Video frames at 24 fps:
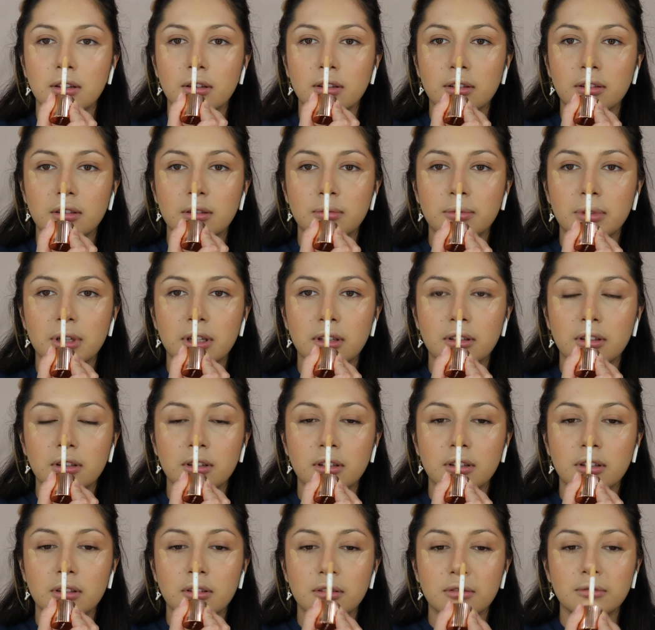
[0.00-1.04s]
A little bit on the
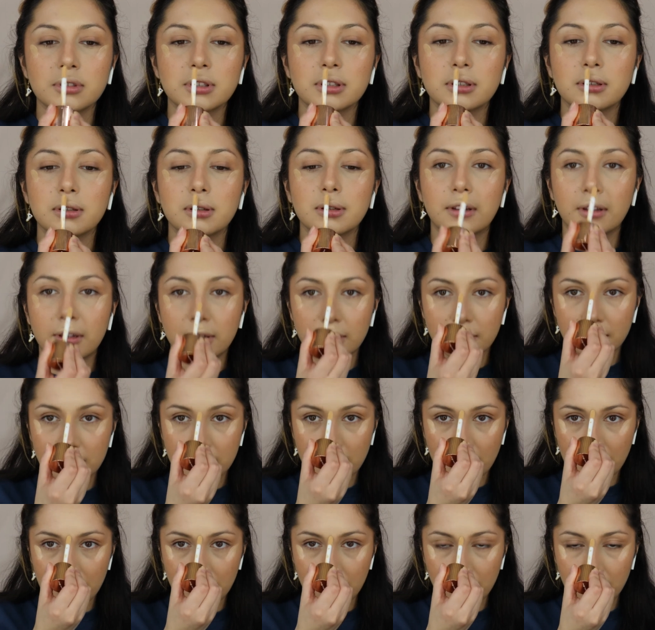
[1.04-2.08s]
nose, just
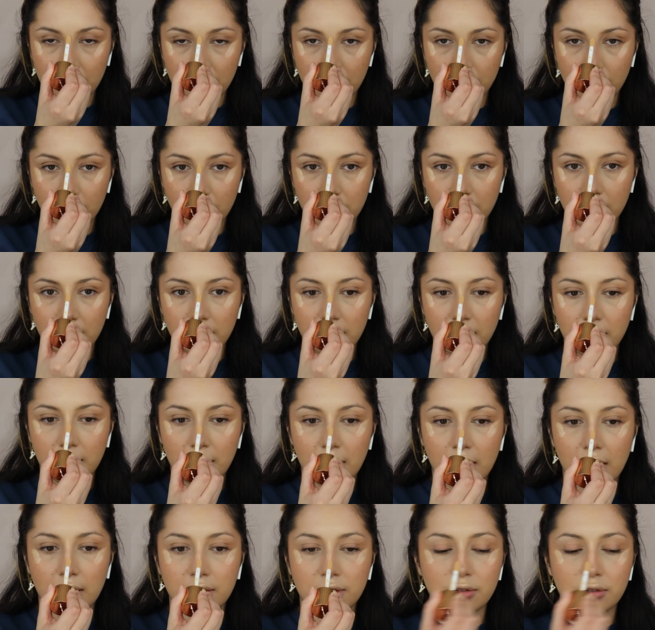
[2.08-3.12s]
to add a more
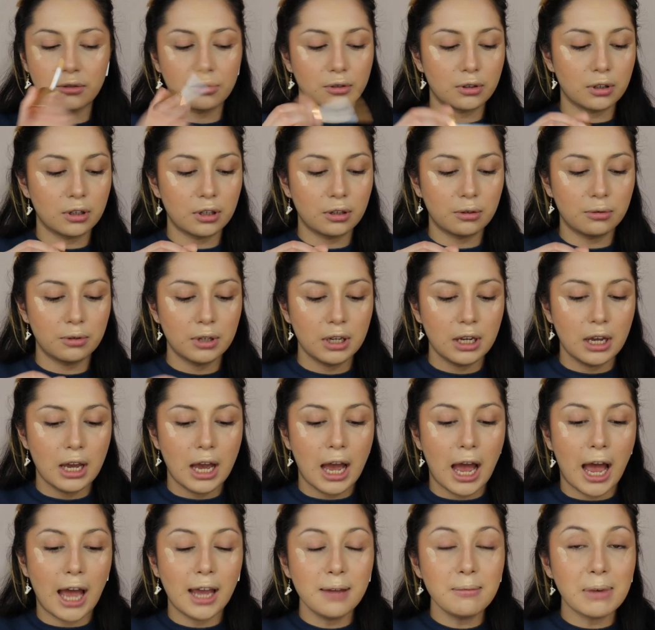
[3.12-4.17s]
natural glow.
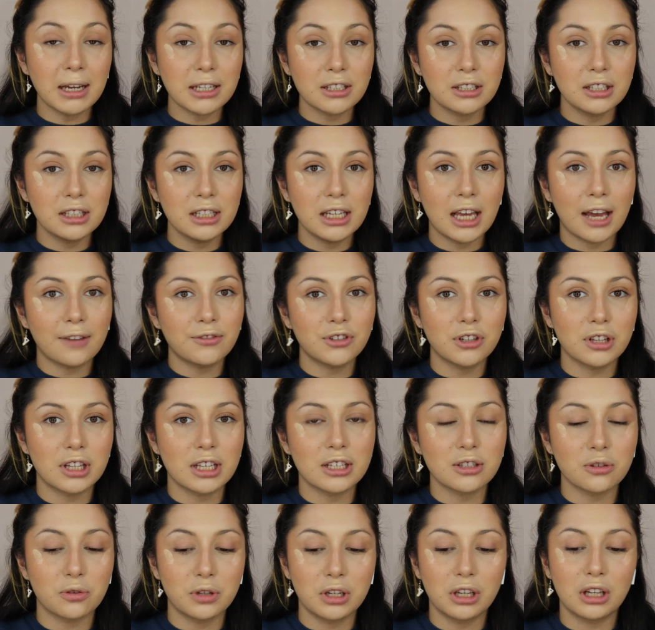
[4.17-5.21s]
I'm actually, after
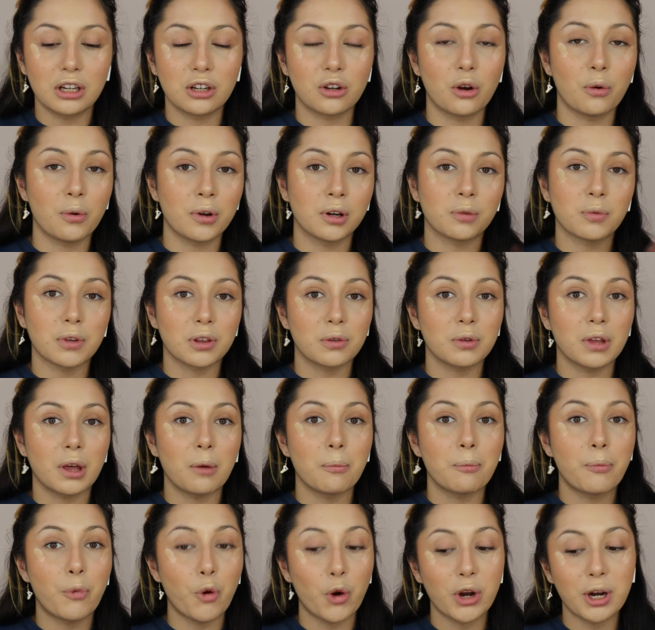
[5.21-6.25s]
this, only gonna go in with
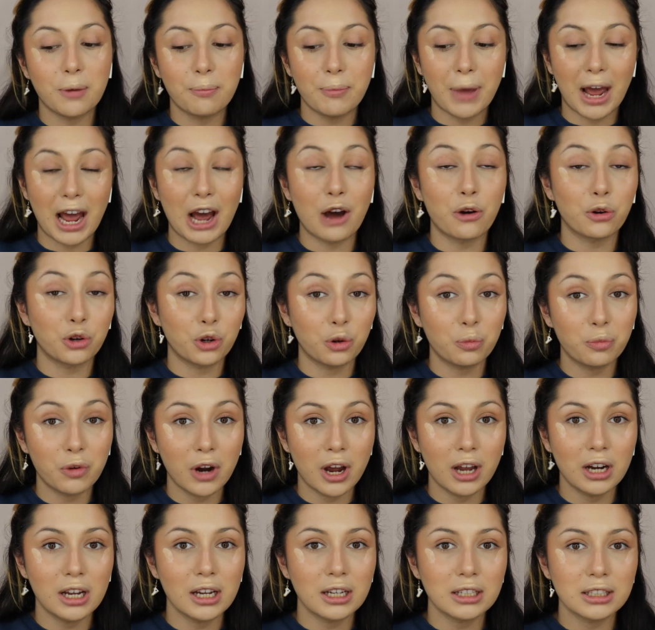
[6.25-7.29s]
one powder
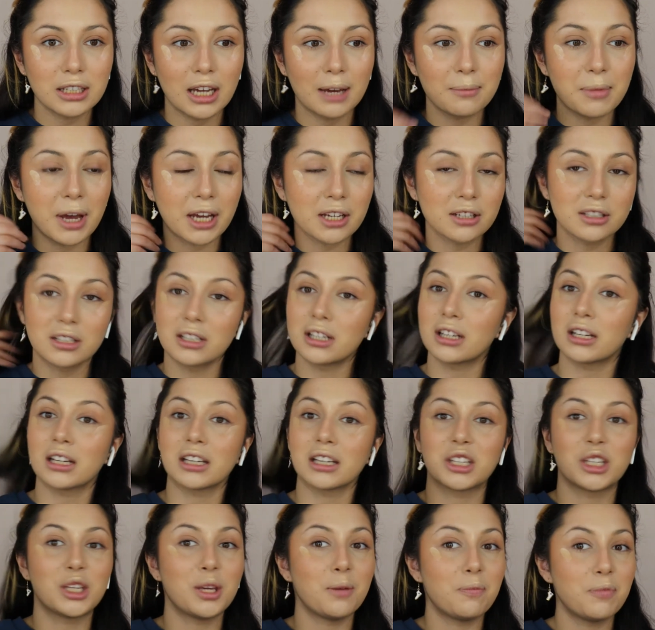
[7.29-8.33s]
product. I'm actually gonna
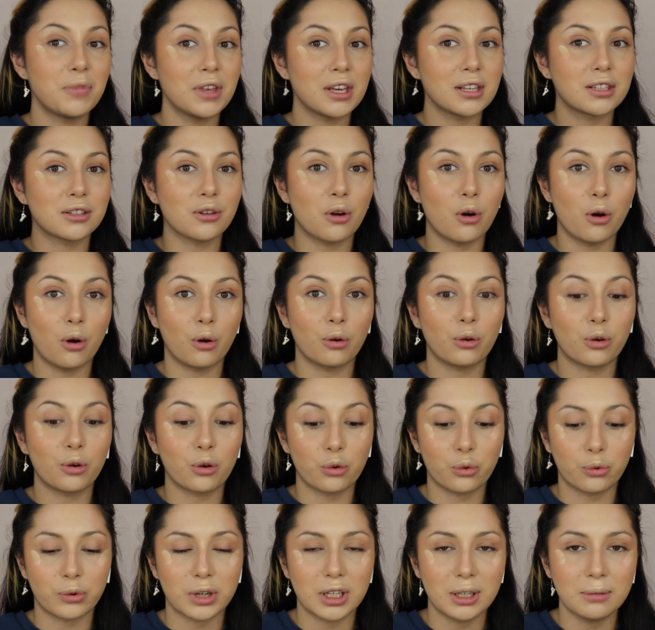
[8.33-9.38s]
keep this all
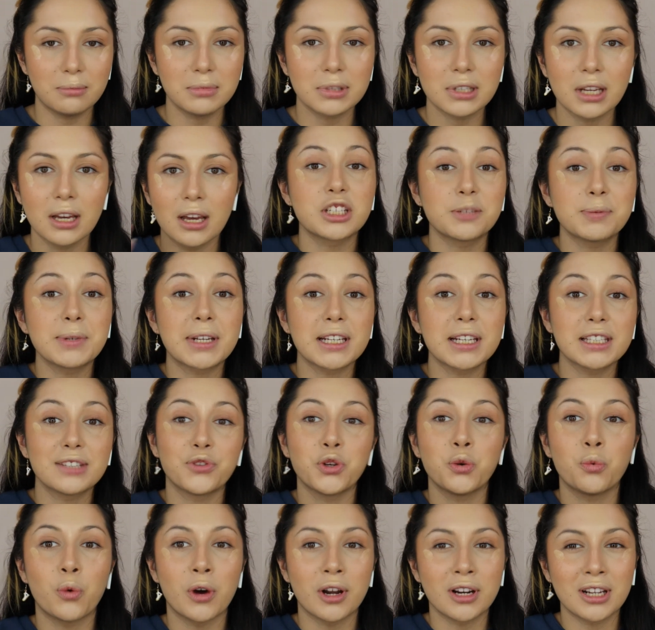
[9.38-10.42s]
creams, just because if
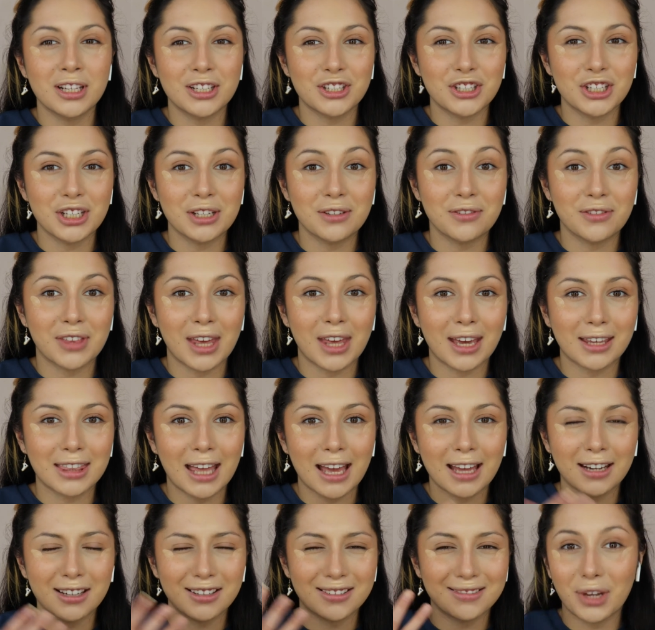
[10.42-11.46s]
you want to achieve like
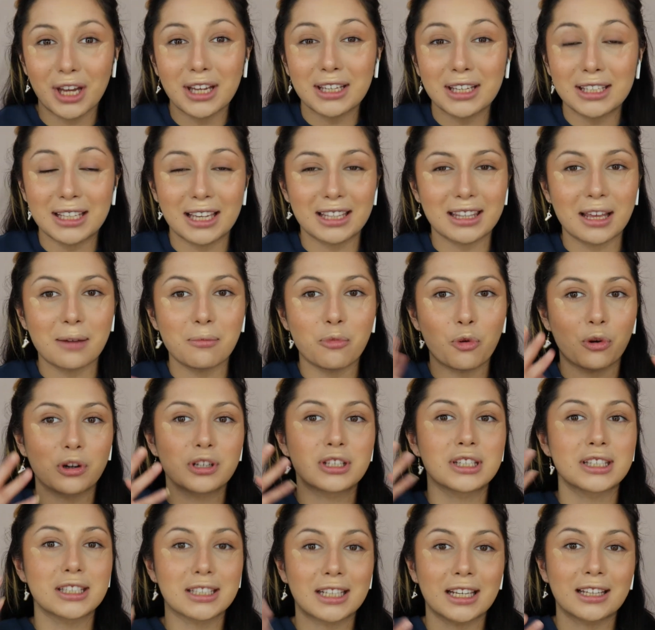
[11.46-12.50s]
that, again, that more
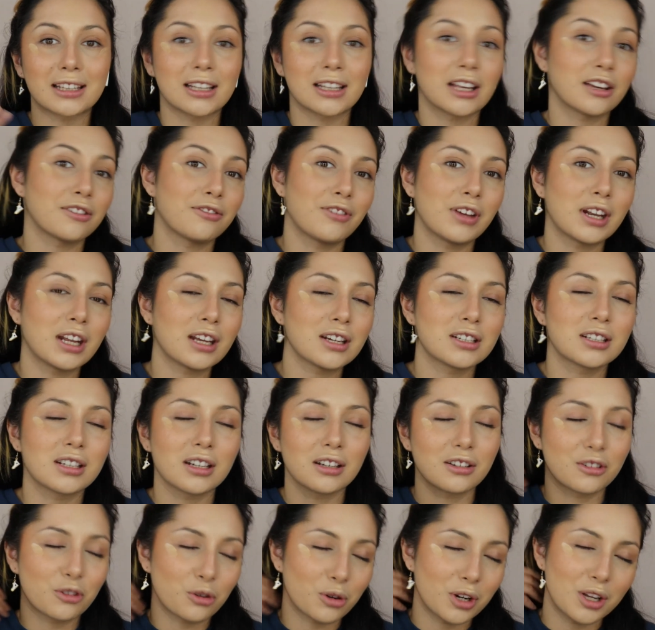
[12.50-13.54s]
skin-like finish,
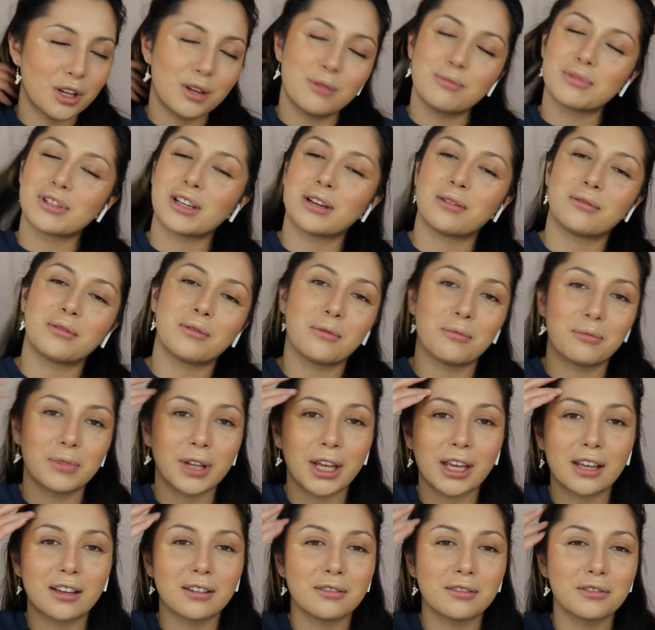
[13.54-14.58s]
creams and
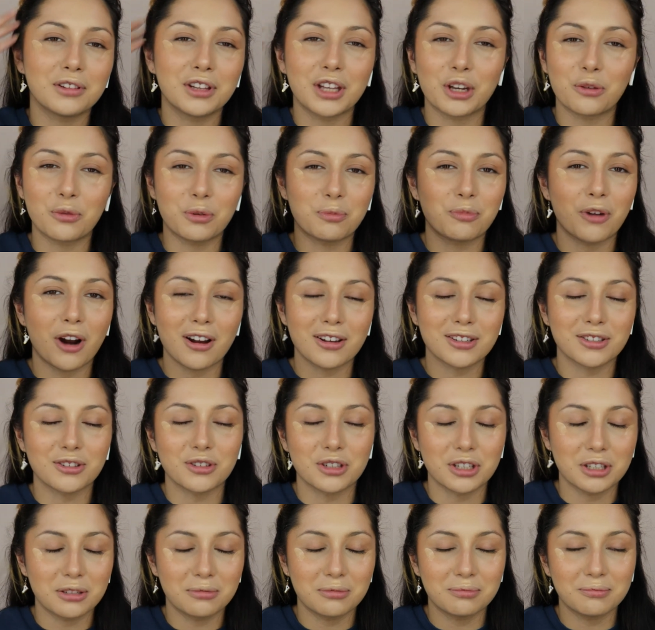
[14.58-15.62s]
like liquid products are
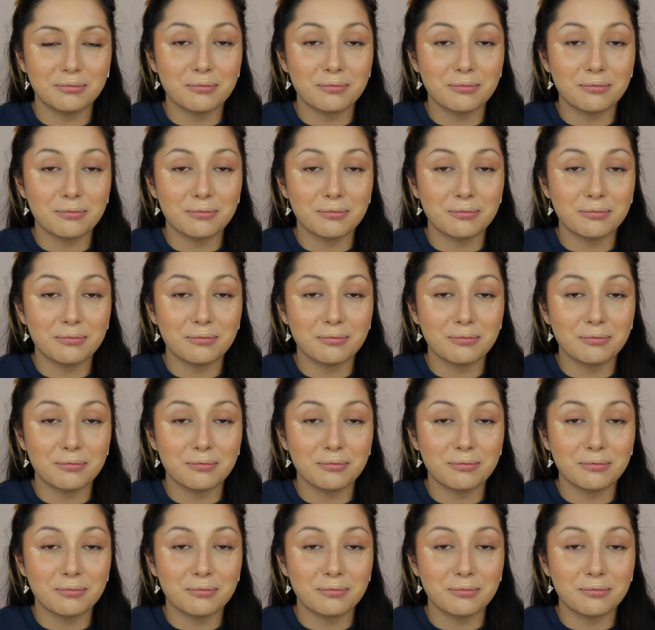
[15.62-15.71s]
just